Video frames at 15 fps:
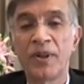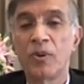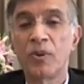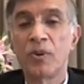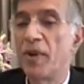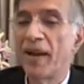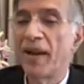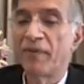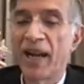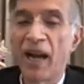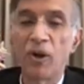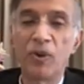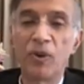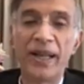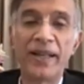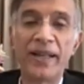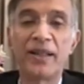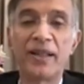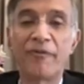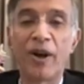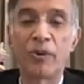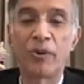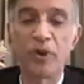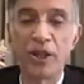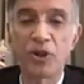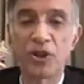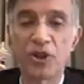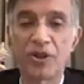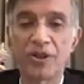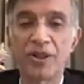We have now laid the
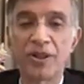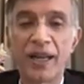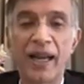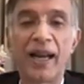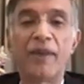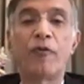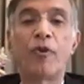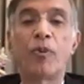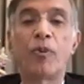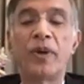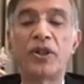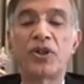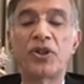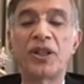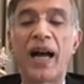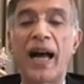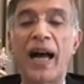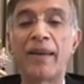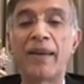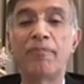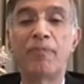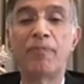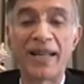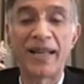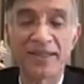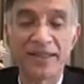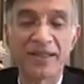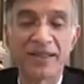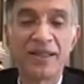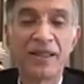foundation, and for which I am
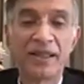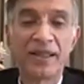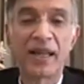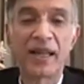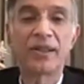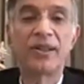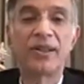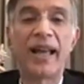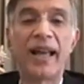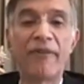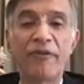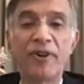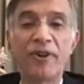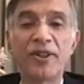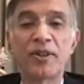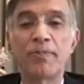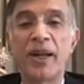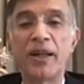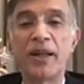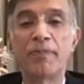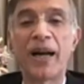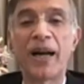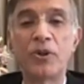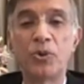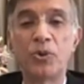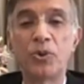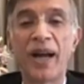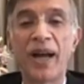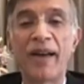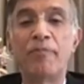blessed that the efforts made by
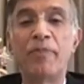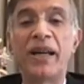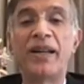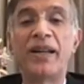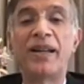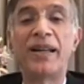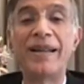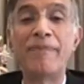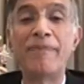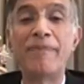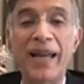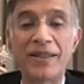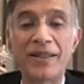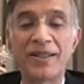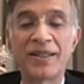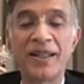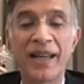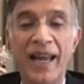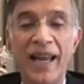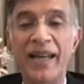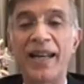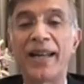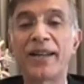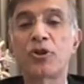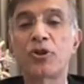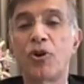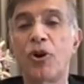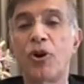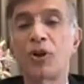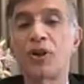you have made immense and
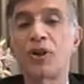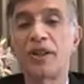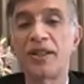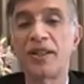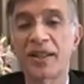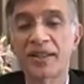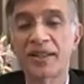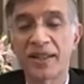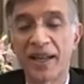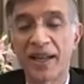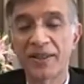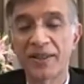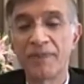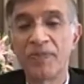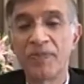extraordinary success.